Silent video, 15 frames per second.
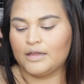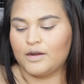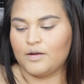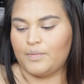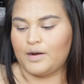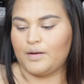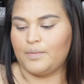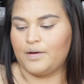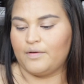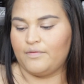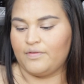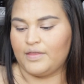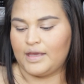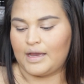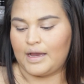and a little bit
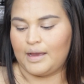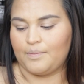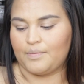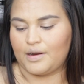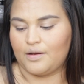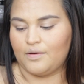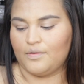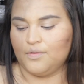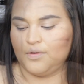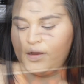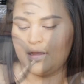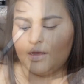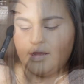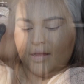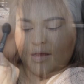above the eyebrow.